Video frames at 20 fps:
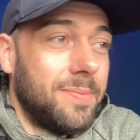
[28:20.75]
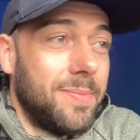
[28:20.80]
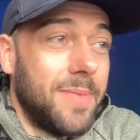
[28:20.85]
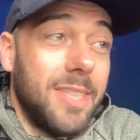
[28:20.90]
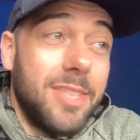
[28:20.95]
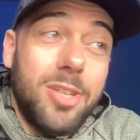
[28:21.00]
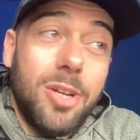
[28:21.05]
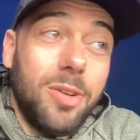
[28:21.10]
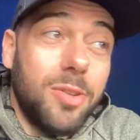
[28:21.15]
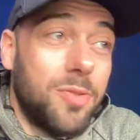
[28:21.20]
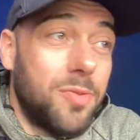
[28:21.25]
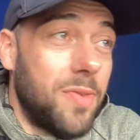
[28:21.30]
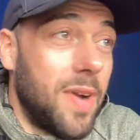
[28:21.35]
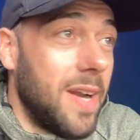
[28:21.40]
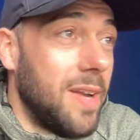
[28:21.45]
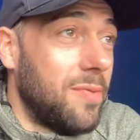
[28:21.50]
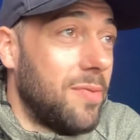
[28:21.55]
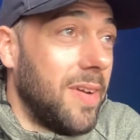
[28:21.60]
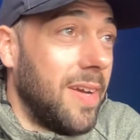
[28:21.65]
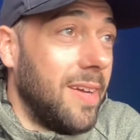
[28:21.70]
This goes for
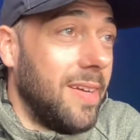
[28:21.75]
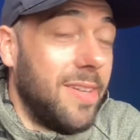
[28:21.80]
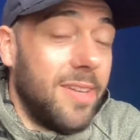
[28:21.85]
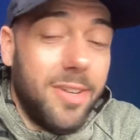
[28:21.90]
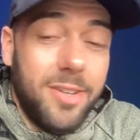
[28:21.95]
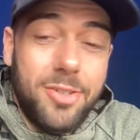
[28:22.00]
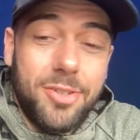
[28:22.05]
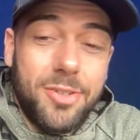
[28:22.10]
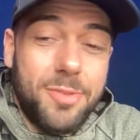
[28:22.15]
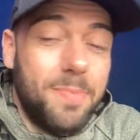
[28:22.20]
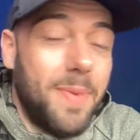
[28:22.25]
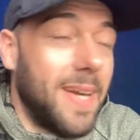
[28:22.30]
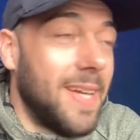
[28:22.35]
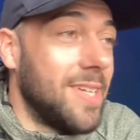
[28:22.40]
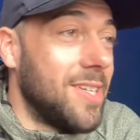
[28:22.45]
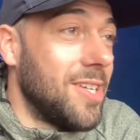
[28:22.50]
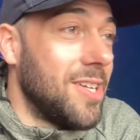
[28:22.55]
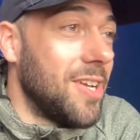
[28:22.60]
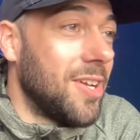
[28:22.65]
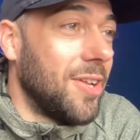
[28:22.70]
anything, not just
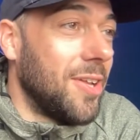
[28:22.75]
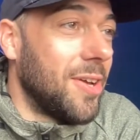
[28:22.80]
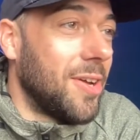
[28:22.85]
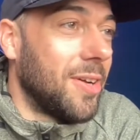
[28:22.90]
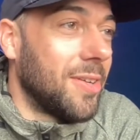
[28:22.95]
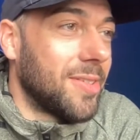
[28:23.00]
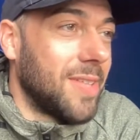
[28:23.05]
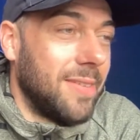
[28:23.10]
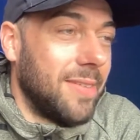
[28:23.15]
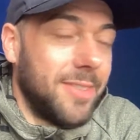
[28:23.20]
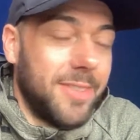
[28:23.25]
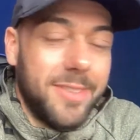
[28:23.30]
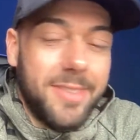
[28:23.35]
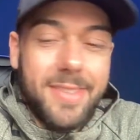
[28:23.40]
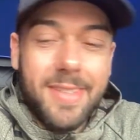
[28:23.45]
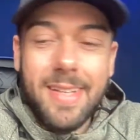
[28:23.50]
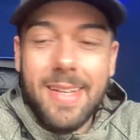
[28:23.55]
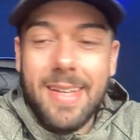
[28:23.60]
managing your glucose levels.